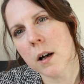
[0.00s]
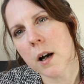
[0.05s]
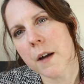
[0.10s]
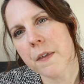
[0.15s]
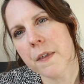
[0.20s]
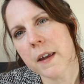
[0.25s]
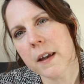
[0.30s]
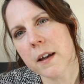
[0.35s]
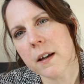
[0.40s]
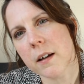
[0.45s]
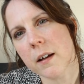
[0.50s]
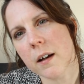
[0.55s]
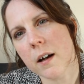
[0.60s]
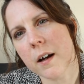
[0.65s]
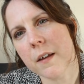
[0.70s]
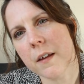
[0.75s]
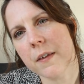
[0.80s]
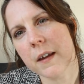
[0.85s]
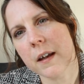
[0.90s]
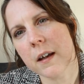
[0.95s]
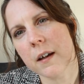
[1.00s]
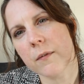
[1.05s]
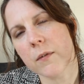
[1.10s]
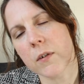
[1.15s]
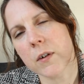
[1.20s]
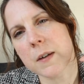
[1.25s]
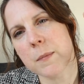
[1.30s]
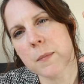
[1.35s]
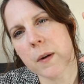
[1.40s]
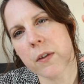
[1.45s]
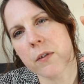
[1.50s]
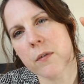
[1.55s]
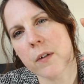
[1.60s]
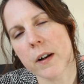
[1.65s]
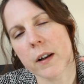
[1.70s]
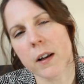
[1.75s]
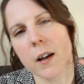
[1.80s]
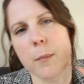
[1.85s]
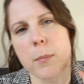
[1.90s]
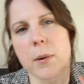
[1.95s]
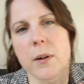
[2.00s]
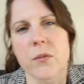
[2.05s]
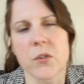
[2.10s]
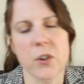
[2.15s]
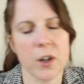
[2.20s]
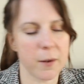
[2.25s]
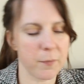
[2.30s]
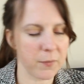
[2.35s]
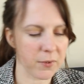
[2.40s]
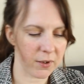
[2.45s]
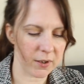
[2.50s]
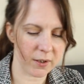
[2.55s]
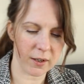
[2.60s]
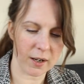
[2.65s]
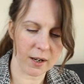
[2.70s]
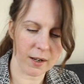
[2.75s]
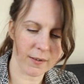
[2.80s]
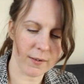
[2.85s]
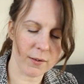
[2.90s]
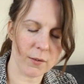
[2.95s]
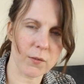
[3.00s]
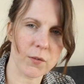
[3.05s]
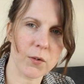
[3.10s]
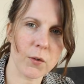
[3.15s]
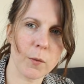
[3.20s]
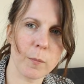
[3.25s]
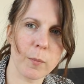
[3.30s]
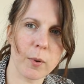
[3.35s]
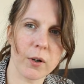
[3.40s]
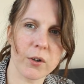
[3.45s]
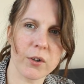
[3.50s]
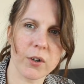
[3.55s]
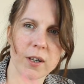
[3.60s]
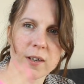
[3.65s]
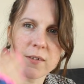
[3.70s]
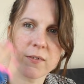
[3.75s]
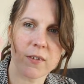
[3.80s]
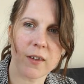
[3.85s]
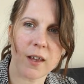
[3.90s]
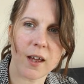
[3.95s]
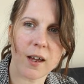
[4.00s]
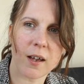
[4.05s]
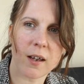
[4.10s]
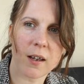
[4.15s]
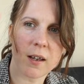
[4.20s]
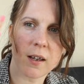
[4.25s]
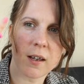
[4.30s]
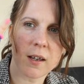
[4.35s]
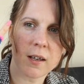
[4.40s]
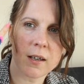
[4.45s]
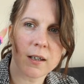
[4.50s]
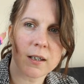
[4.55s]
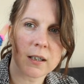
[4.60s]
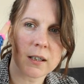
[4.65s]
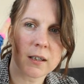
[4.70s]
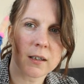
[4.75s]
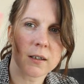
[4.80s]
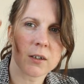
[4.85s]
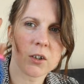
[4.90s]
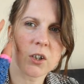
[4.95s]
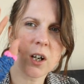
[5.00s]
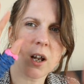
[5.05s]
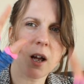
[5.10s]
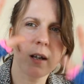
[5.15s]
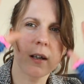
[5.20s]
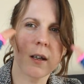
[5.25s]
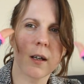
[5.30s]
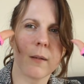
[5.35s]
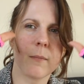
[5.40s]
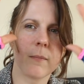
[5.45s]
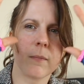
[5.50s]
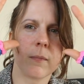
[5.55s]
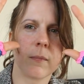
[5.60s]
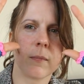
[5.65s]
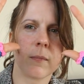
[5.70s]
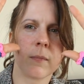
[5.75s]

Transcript: I think I've lost my thread a couple of times today, so I do apologise for that. Do you like them?